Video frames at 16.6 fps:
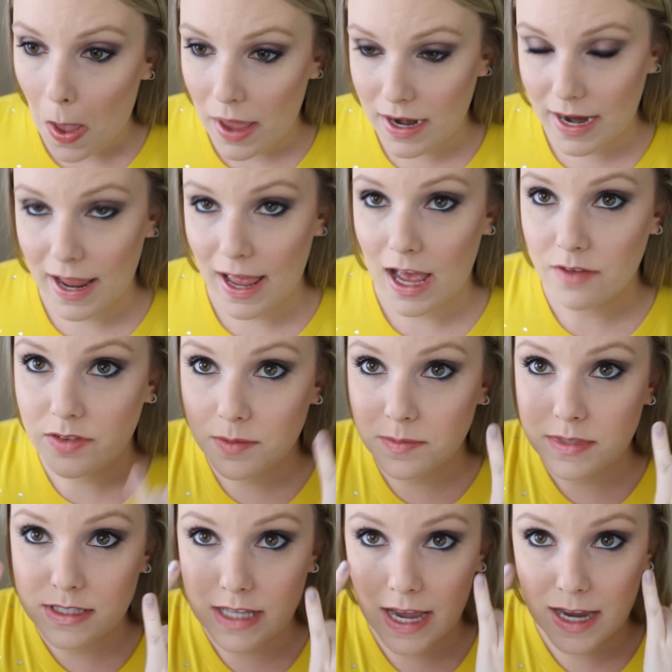and I have
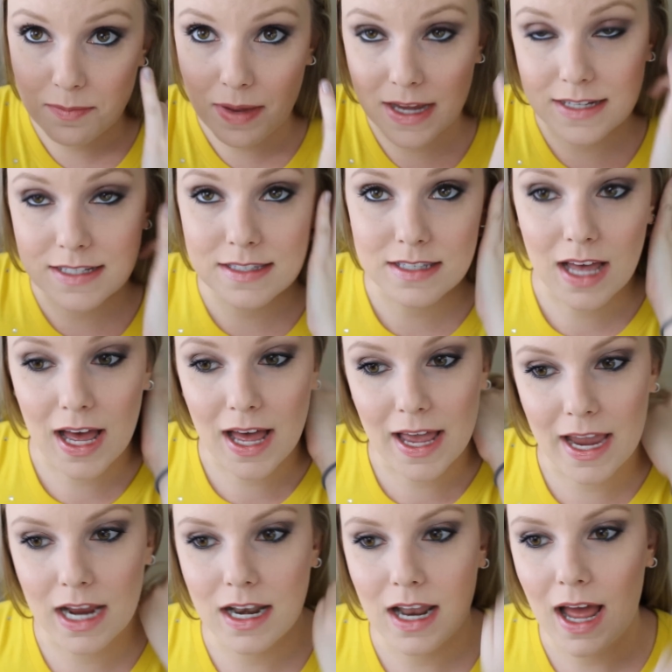them side by
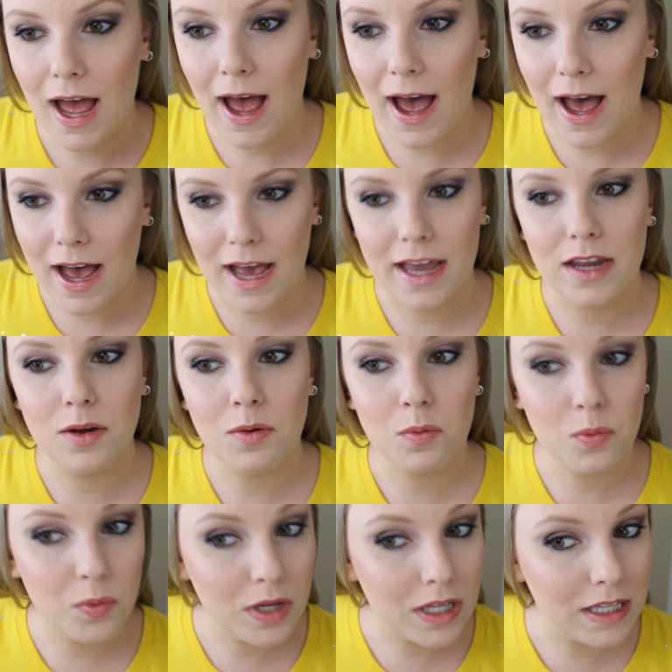side, I
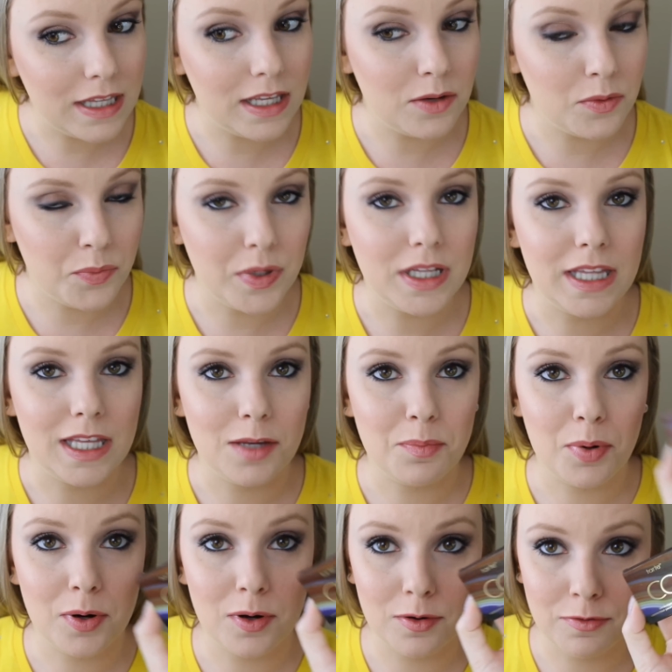really,
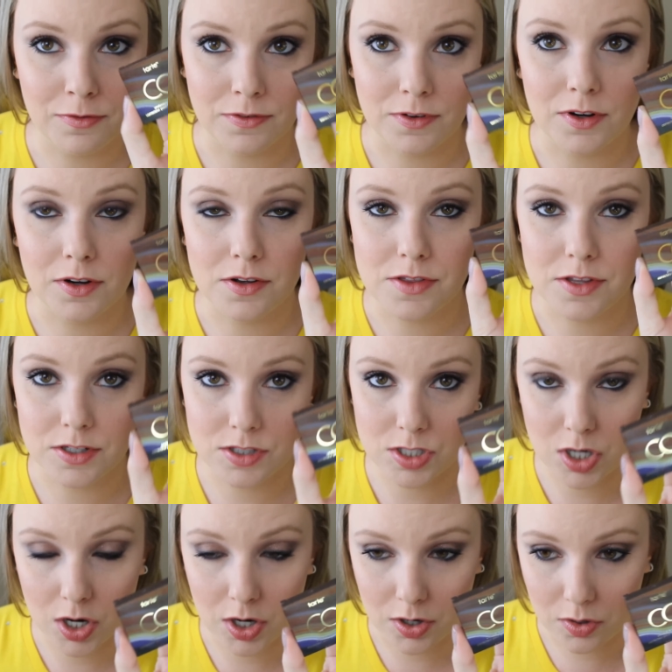really prefer the
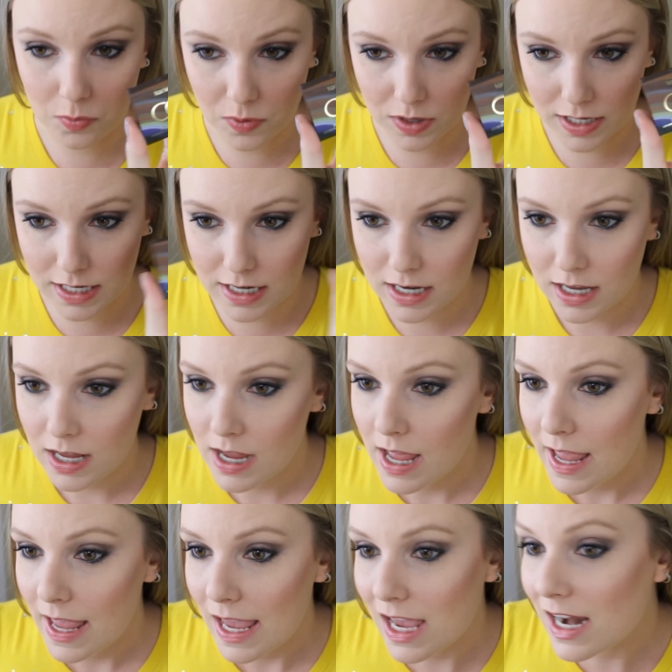Tarte one.
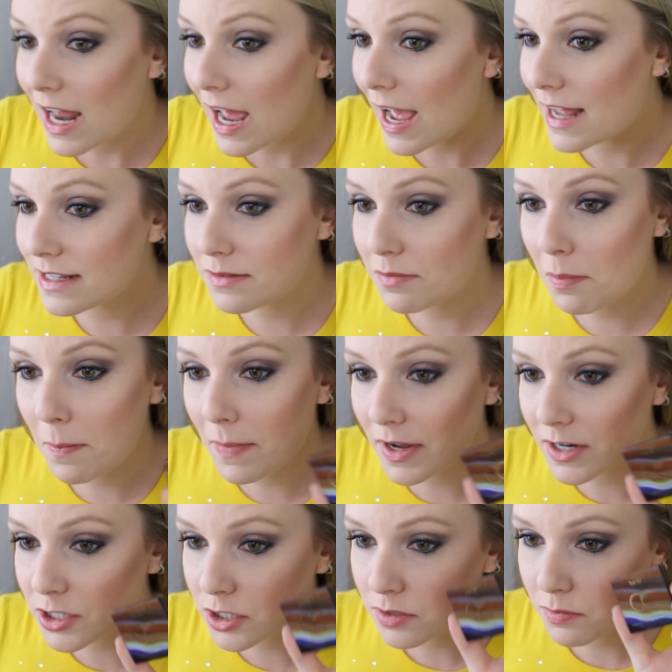It has
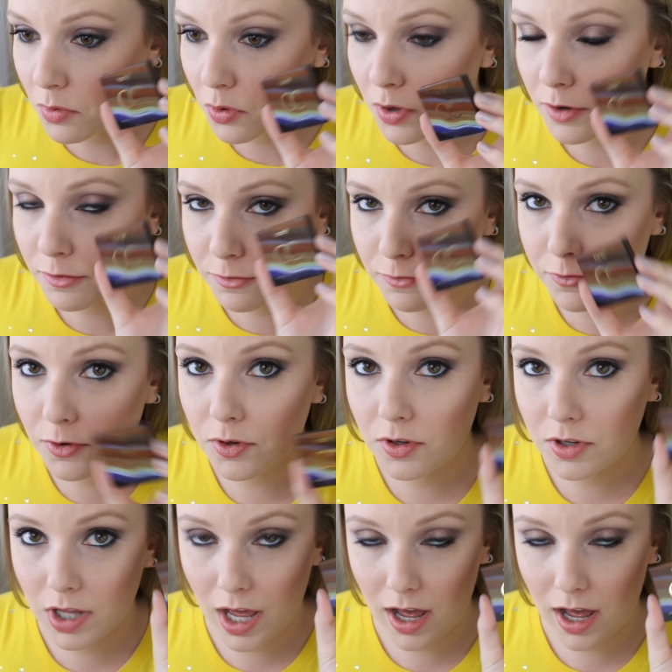much more full